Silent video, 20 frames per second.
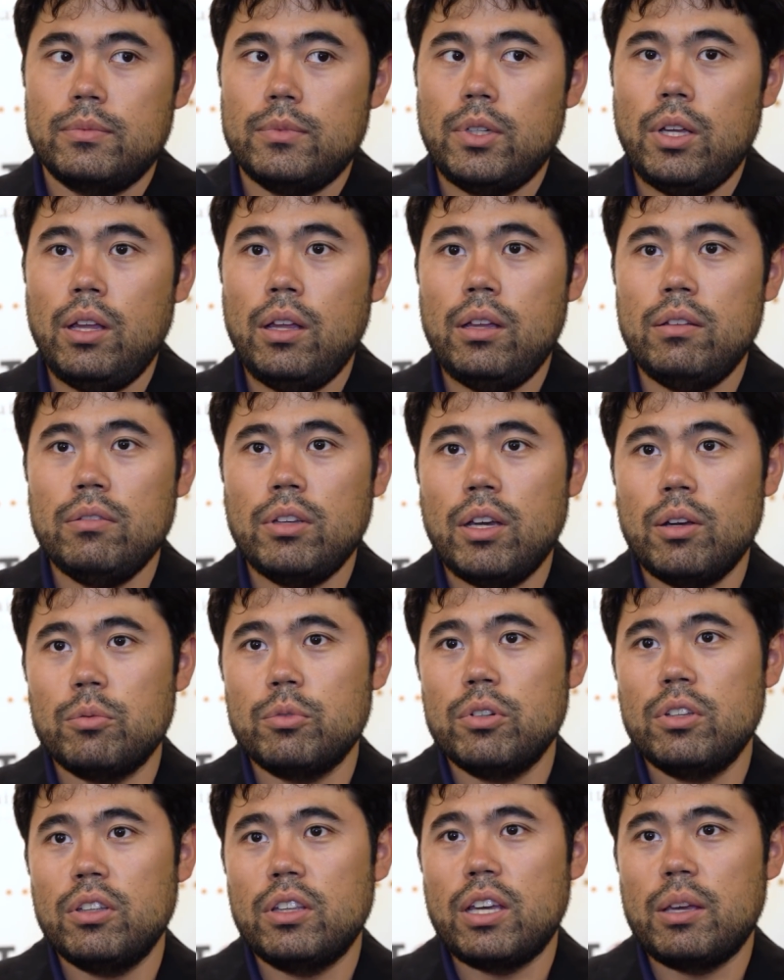Not
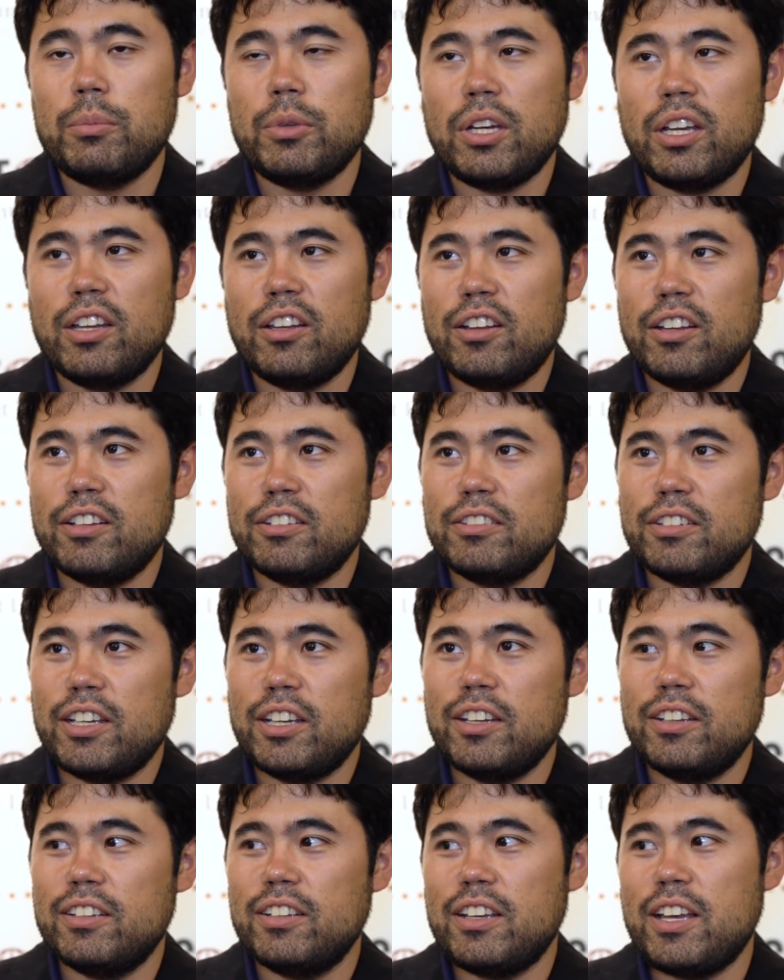really. I mean,
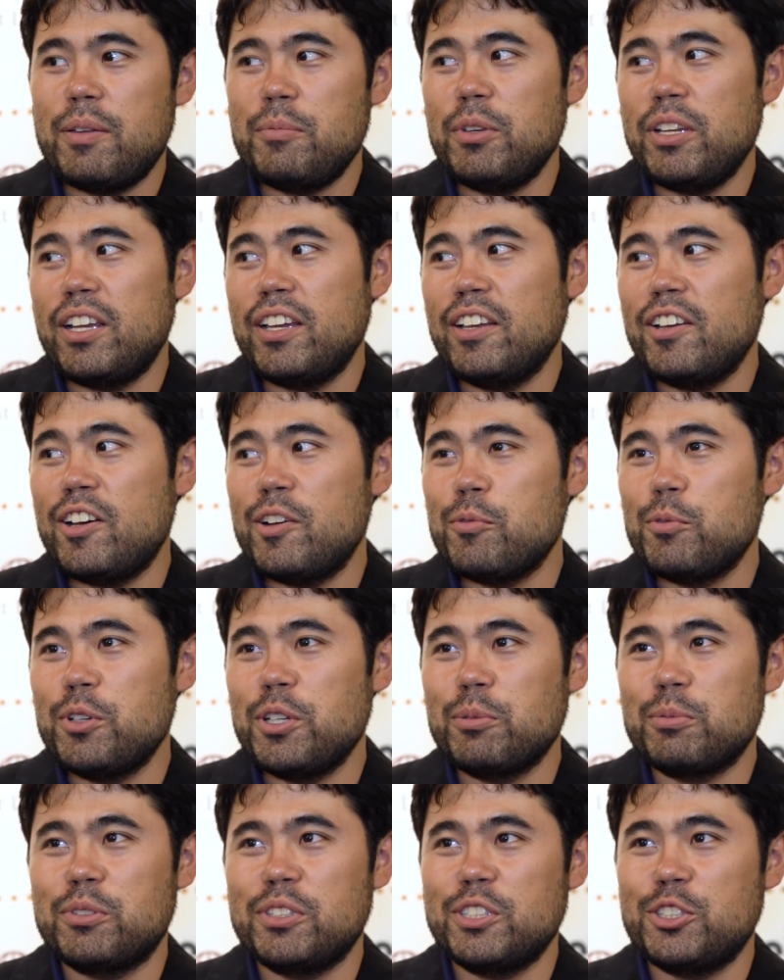I got
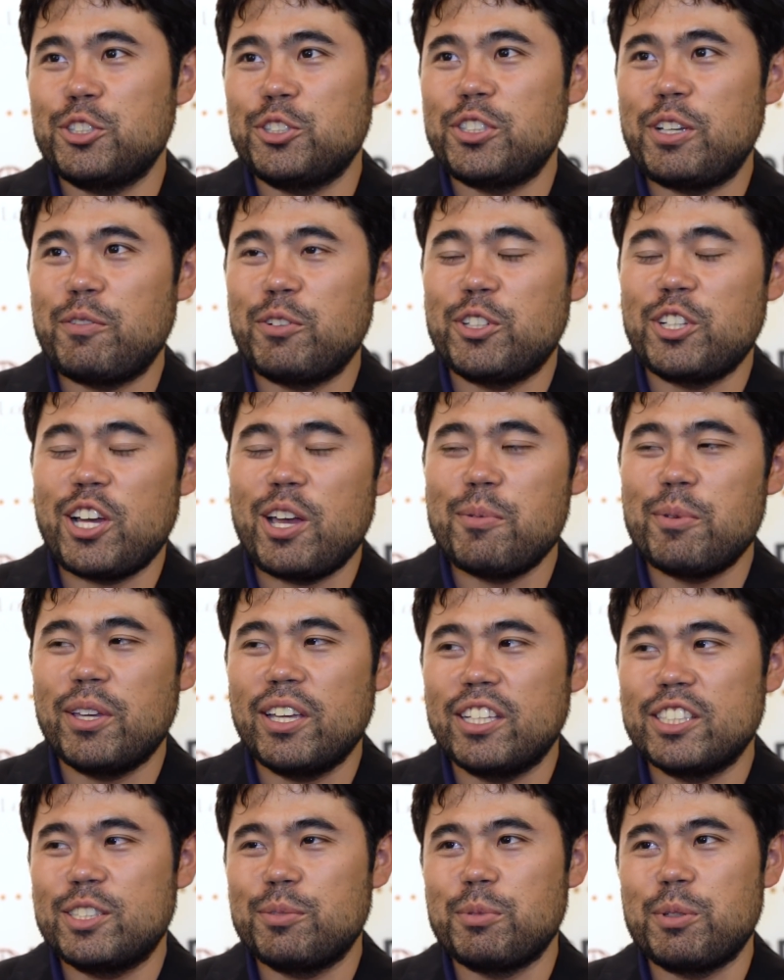winning positions every time
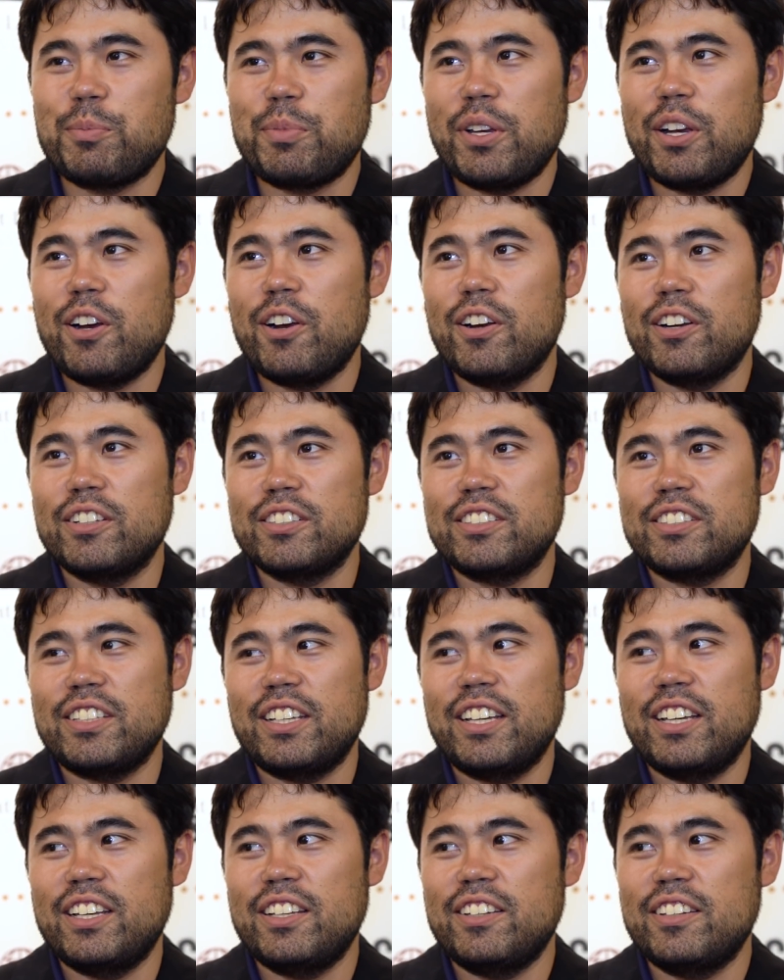against him in Paris,
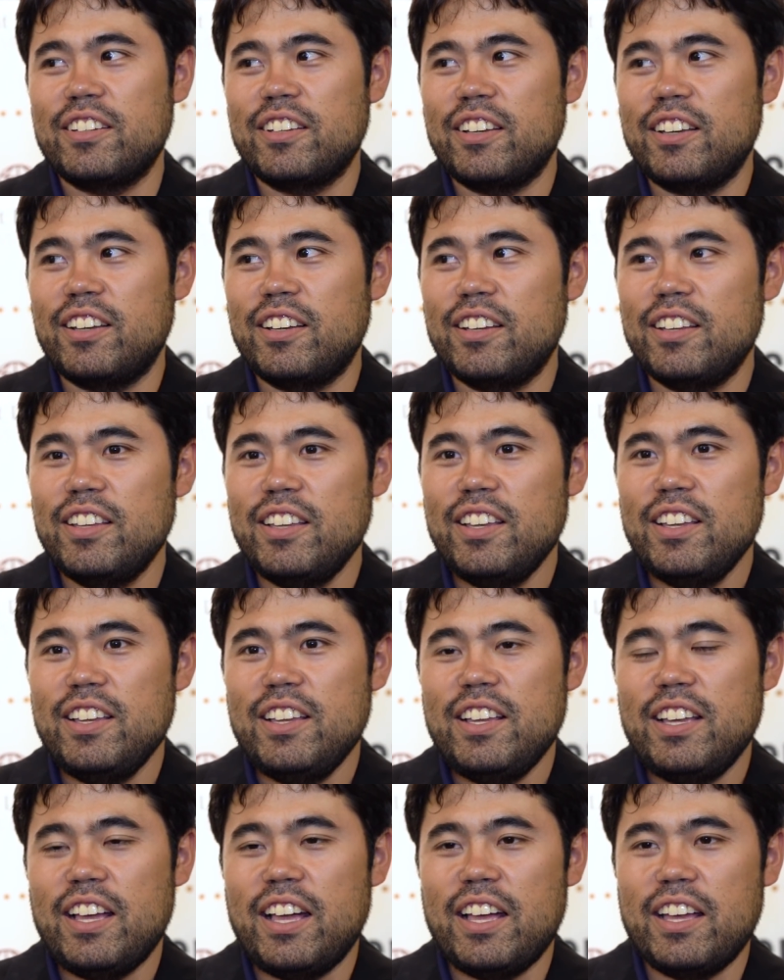and I
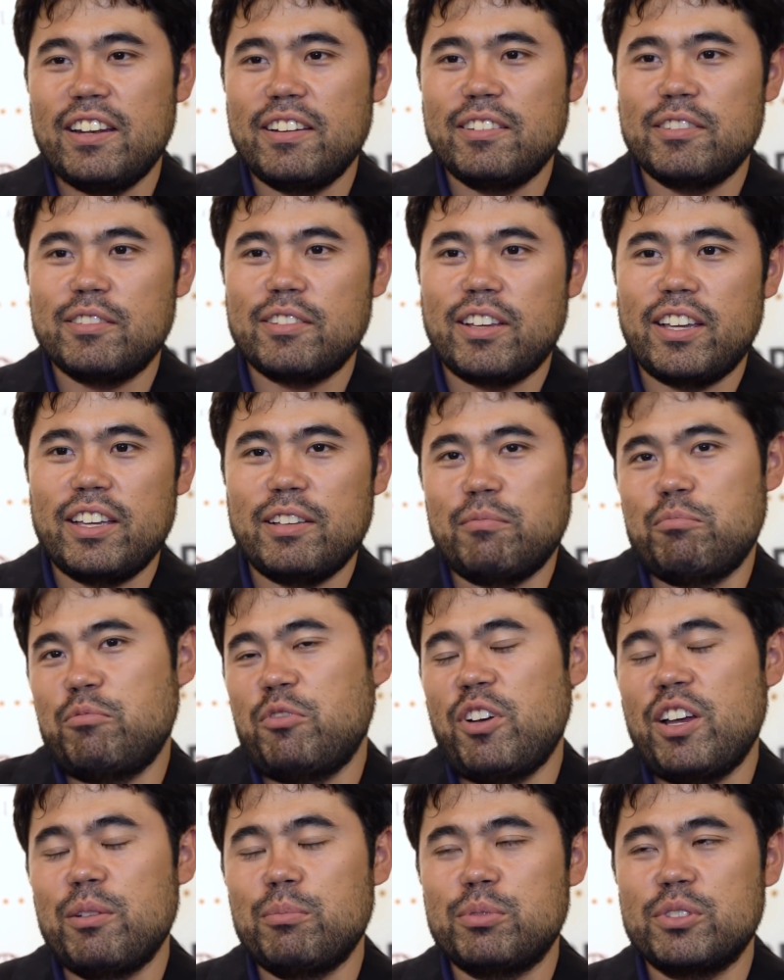had
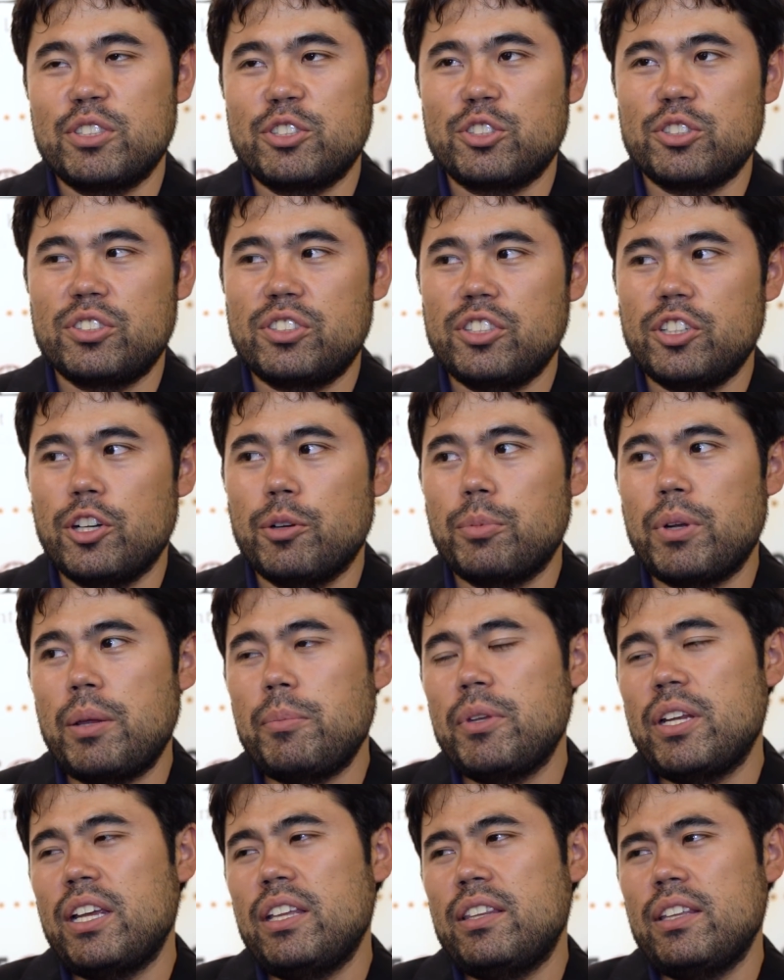fine positions here. But I
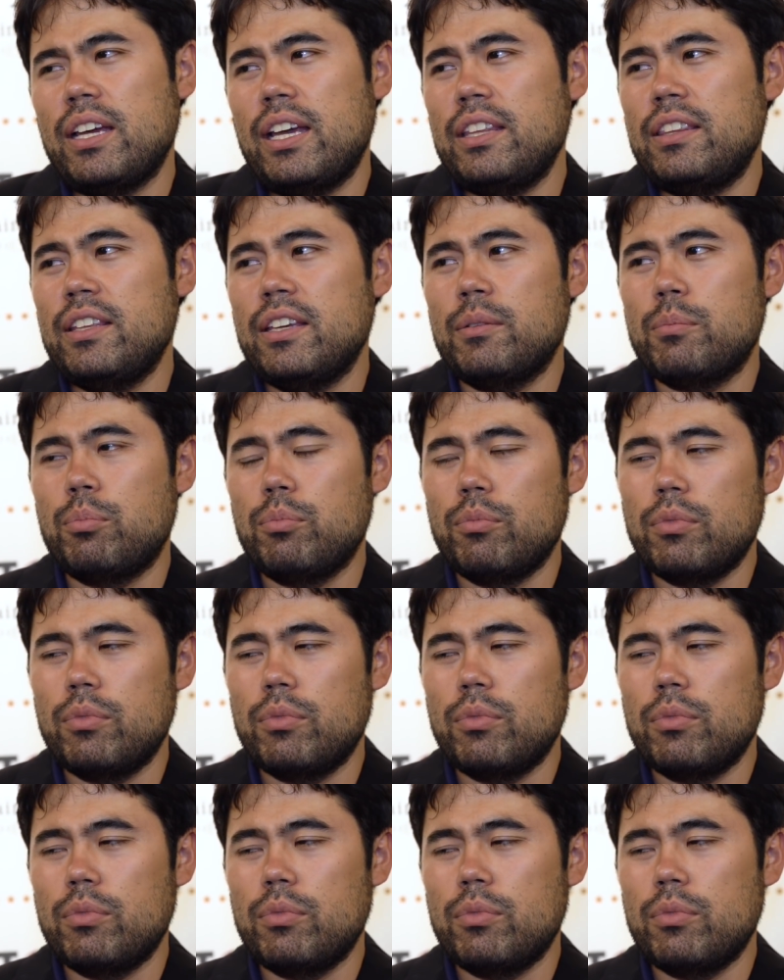mean, I think